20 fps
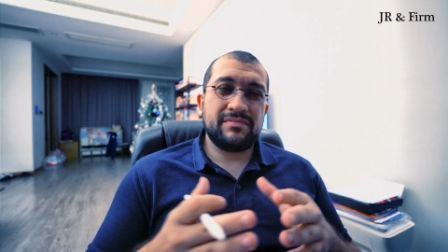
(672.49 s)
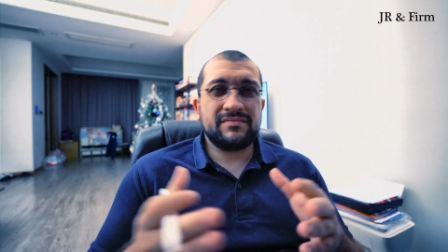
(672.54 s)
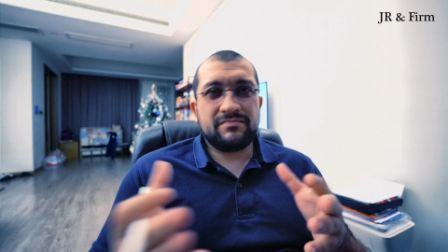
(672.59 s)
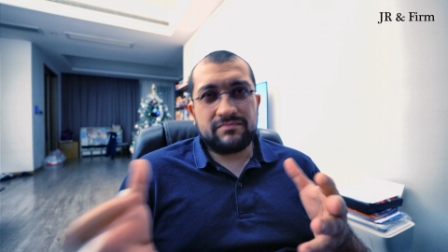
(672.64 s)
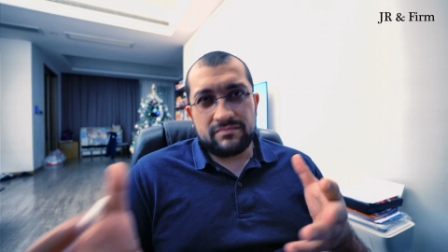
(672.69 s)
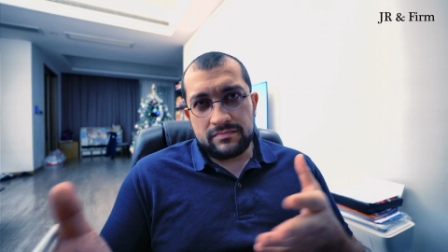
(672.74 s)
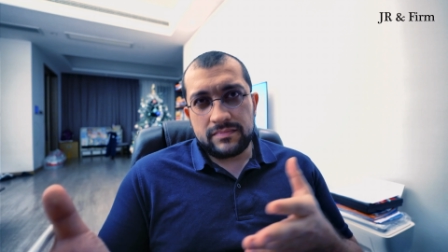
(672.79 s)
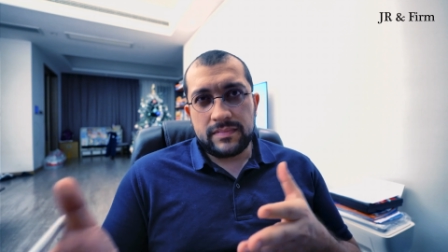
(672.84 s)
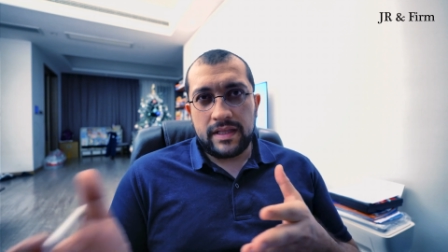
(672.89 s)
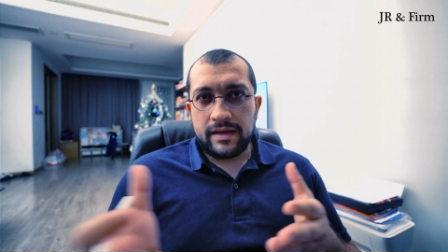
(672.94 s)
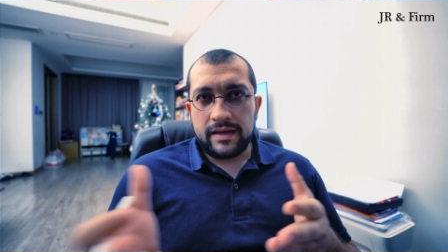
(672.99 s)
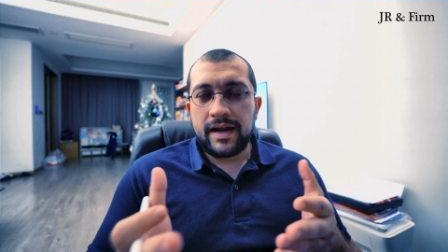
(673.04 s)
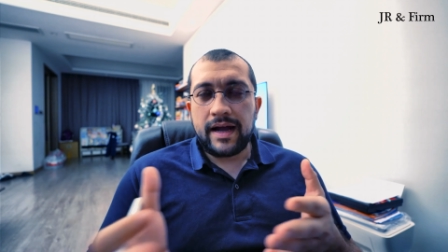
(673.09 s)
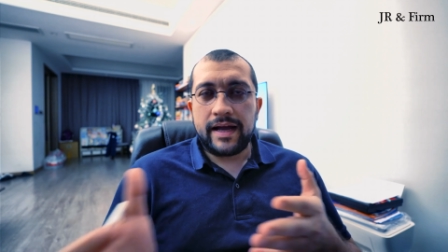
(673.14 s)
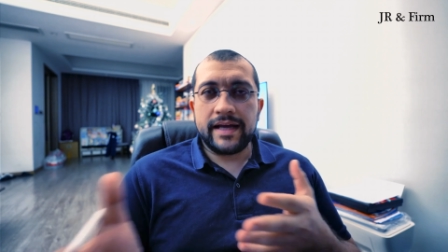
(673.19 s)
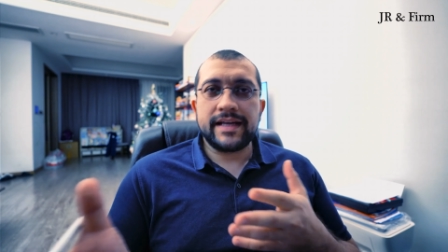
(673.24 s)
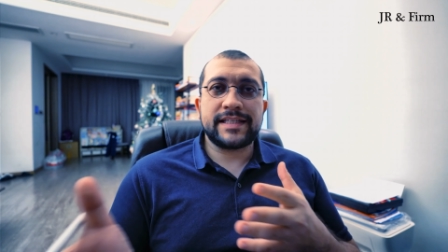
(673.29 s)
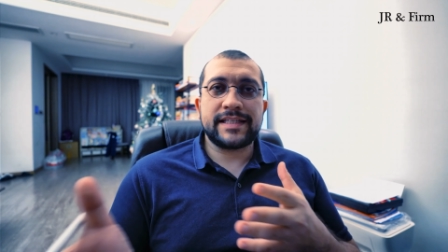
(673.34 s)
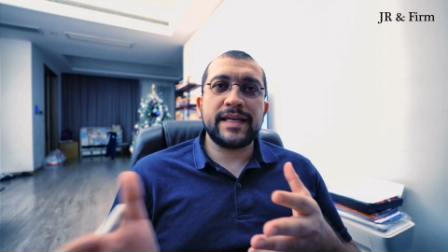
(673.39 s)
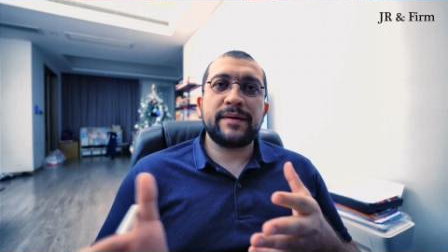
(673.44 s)
But there
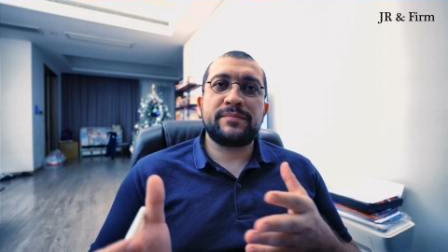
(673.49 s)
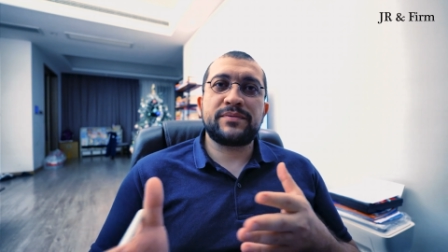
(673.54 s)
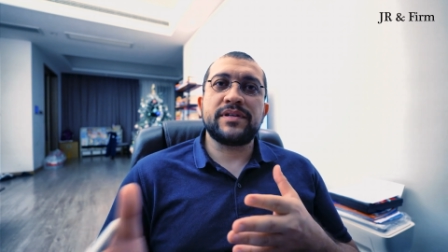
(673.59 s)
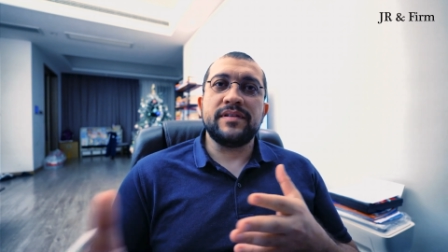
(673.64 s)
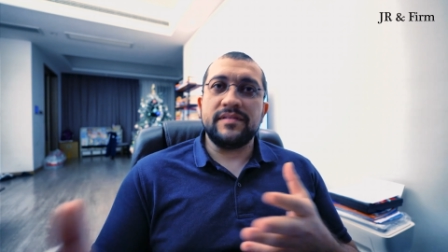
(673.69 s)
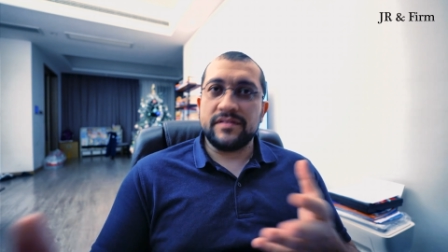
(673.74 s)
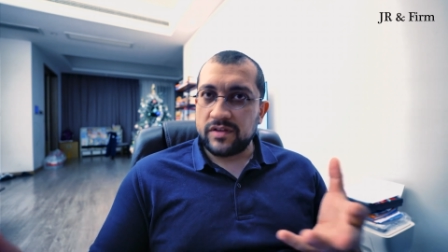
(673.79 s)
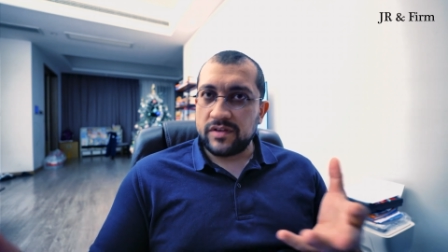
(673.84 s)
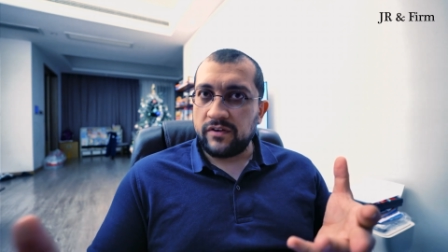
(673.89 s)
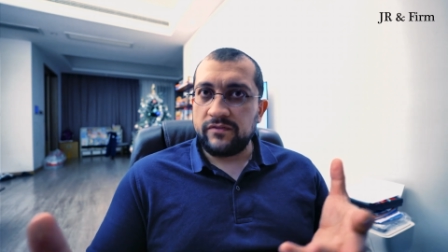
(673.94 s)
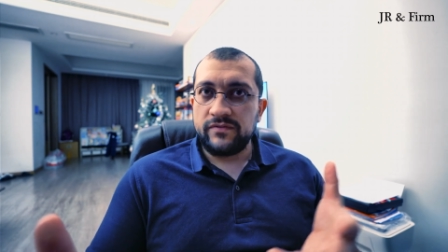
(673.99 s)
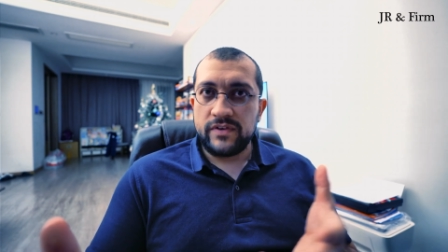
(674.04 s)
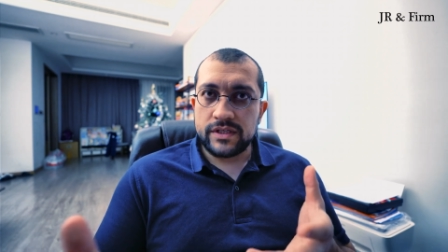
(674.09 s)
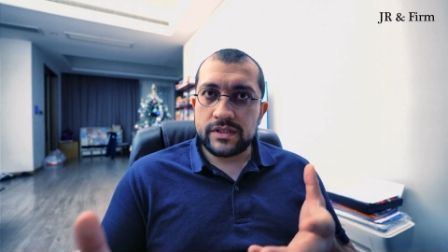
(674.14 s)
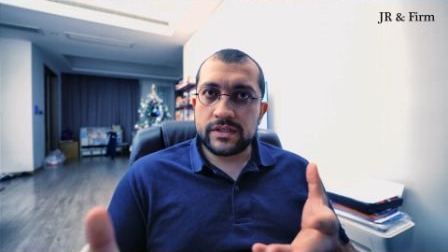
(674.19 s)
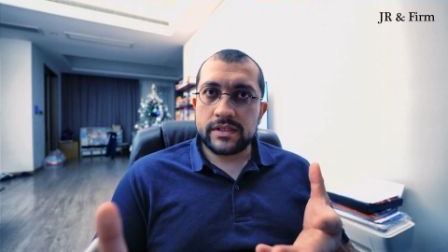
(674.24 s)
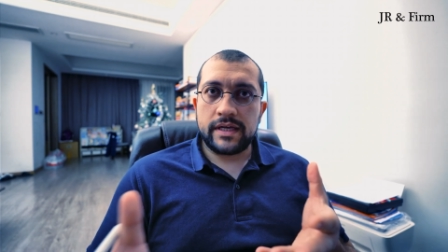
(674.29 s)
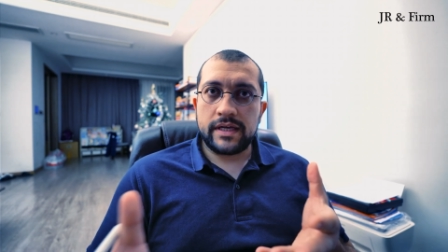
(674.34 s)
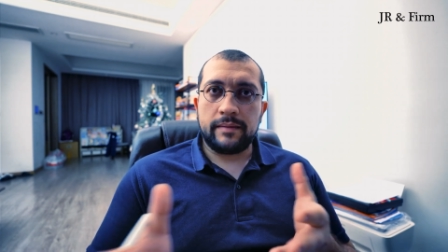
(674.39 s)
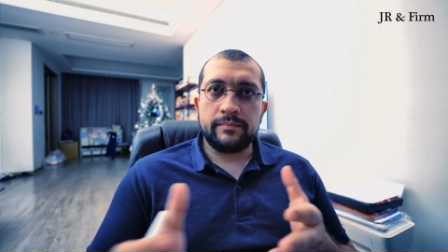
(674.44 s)
are exceptions,
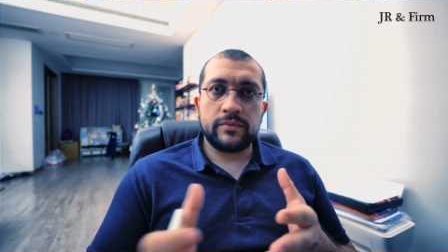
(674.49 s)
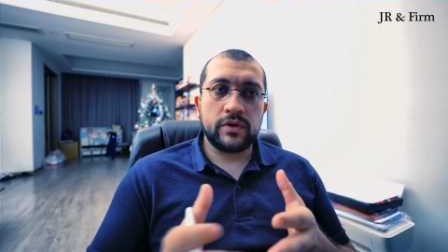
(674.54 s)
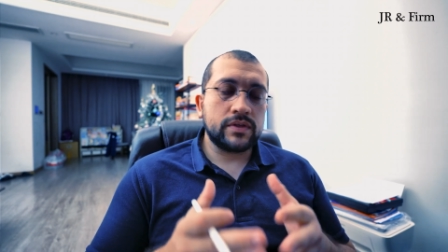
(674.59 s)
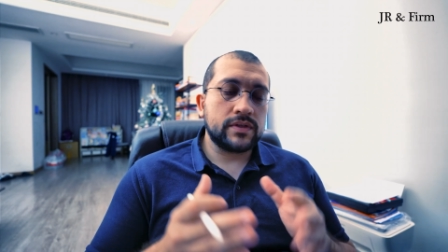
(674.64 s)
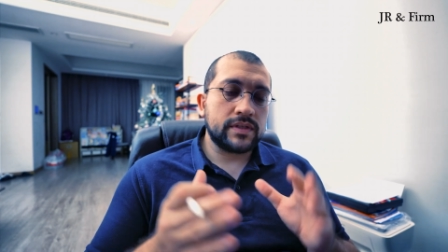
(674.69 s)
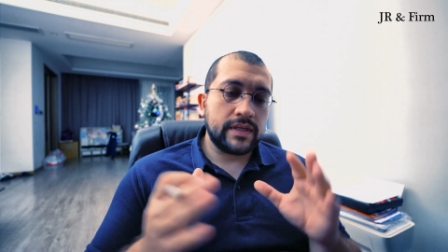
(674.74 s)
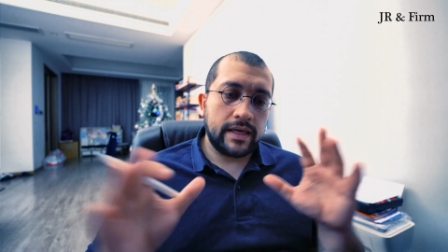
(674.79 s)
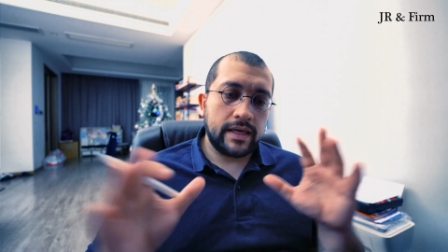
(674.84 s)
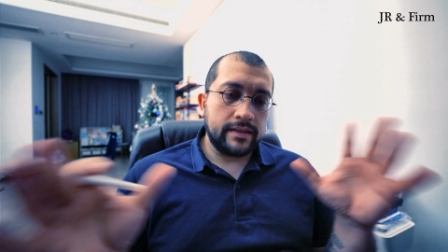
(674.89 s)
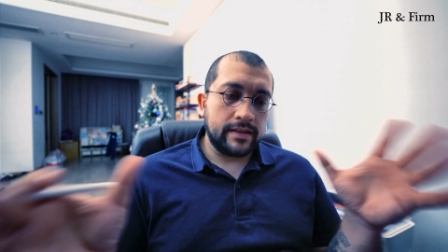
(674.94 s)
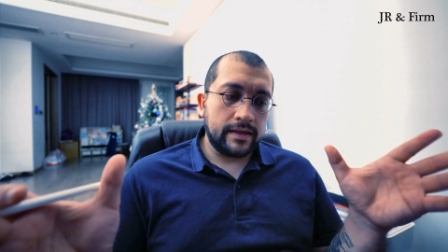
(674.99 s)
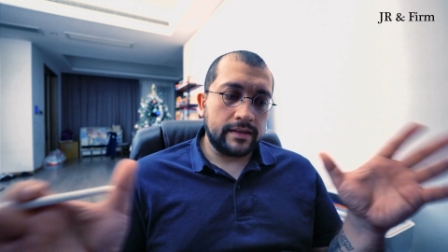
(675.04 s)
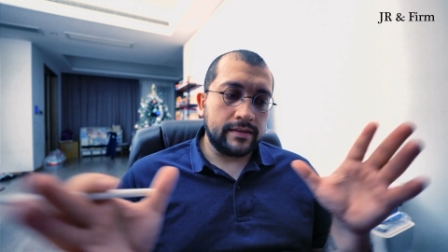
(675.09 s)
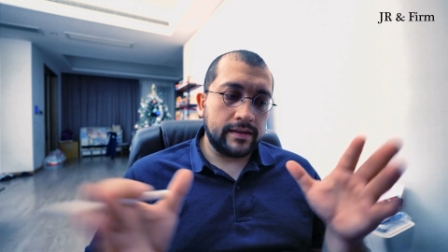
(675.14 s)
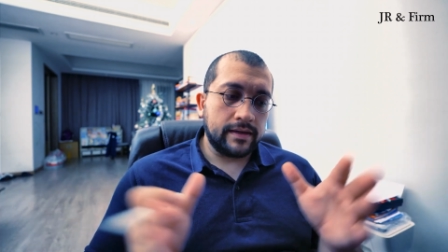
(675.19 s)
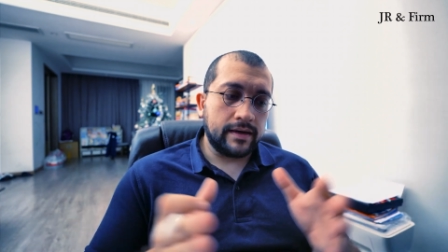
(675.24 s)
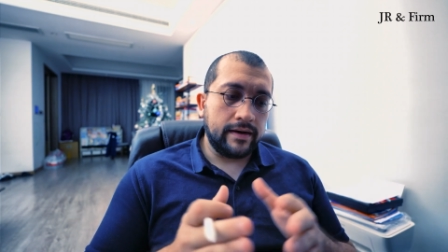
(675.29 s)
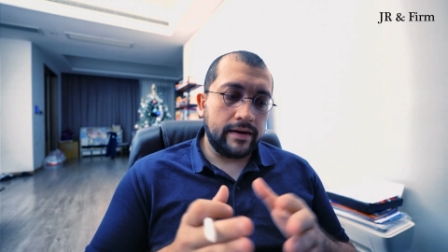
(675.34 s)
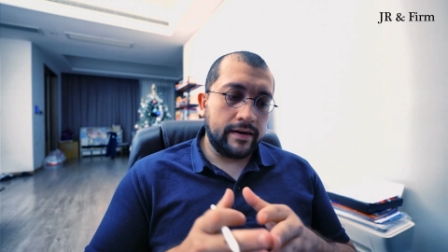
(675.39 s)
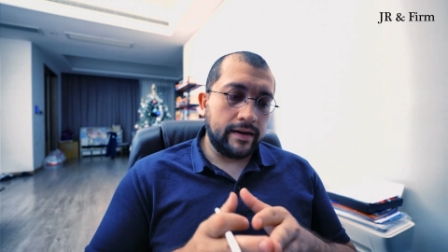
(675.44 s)
obviously. I'm not saying that
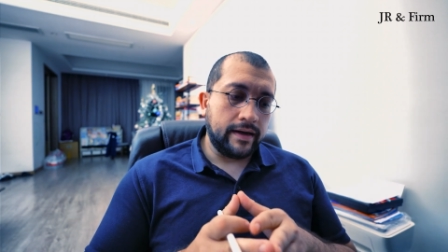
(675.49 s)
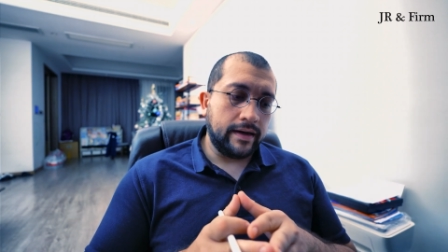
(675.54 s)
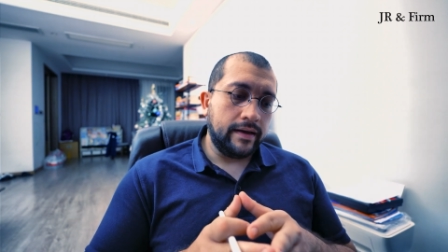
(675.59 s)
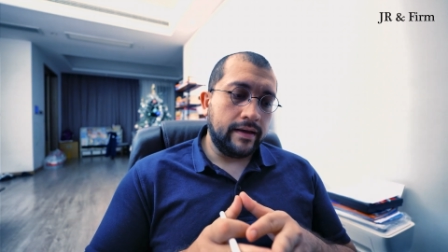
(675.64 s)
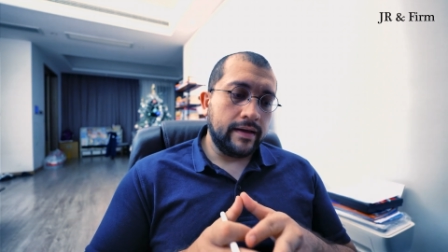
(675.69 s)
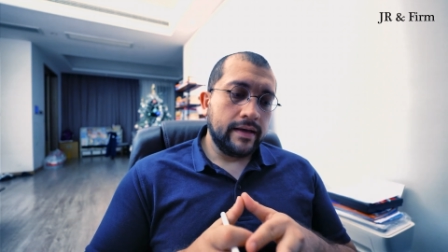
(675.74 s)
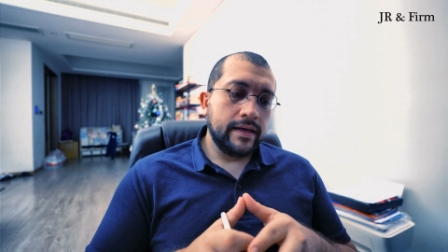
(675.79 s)
there are none.